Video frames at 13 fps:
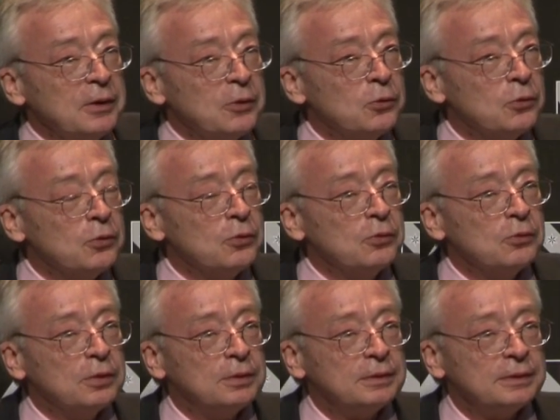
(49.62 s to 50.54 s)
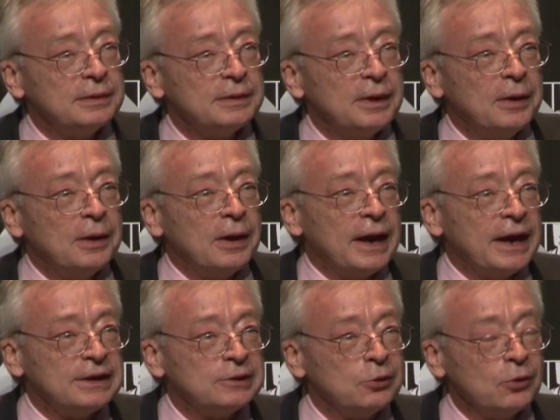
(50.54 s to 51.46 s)
who
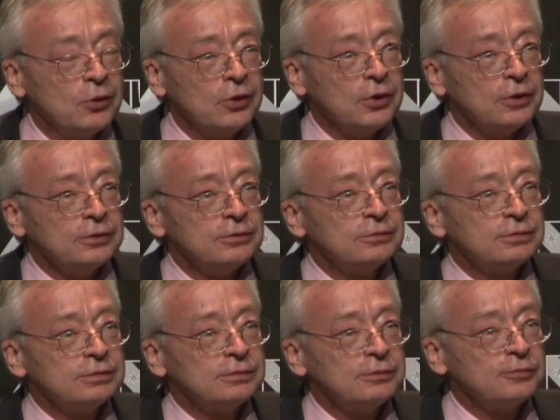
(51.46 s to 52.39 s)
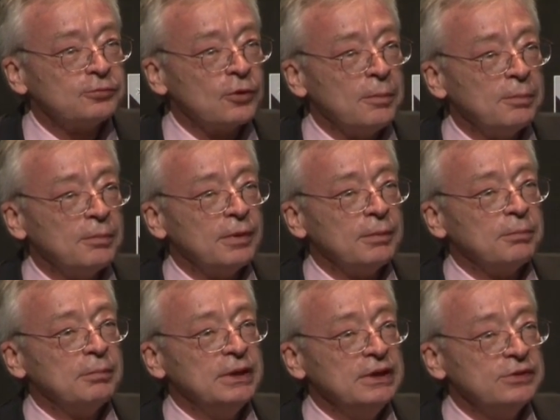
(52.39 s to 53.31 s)
had learned from
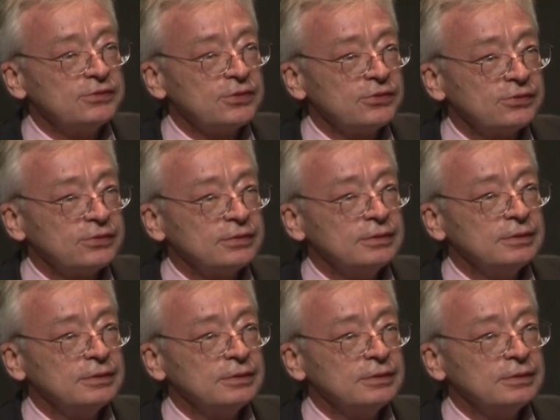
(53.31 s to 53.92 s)
Mises